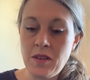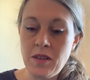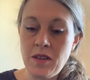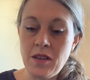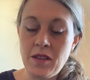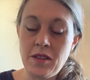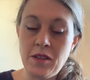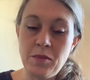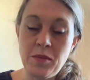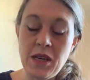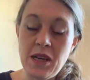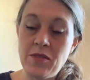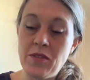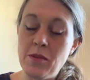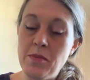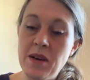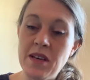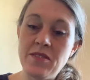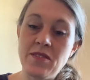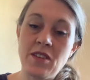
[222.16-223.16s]
And then we have
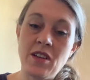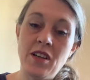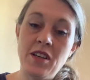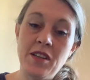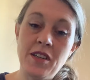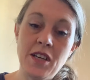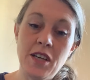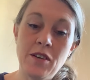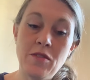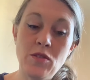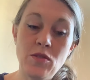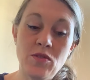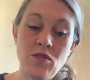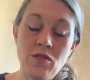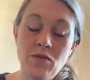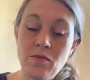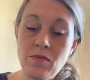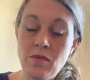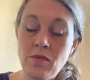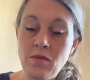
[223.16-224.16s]
the masculine here who's
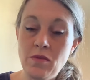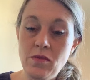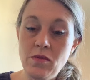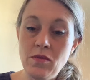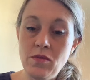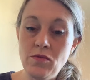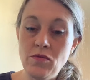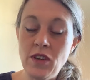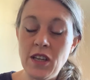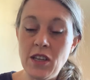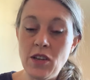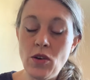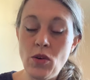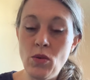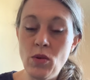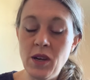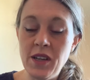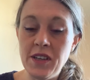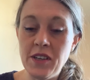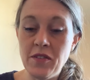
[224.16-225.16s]

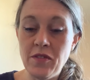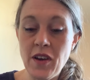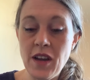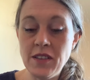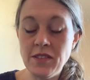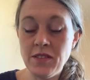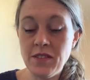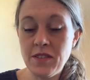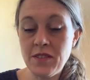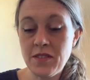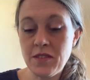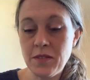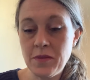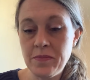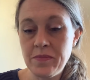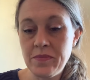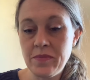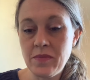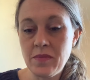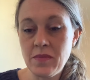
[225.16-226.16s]
recalling events.
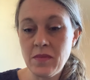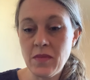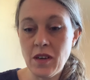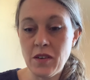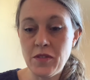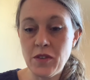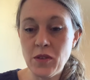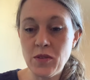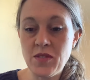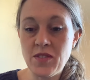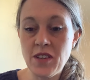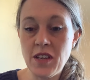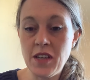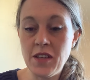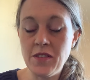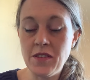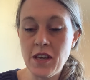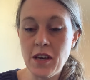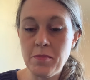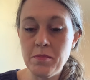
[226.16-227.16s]
I feel
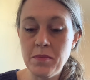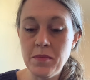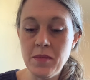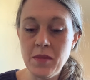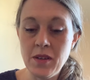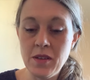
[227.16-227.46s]
seeing them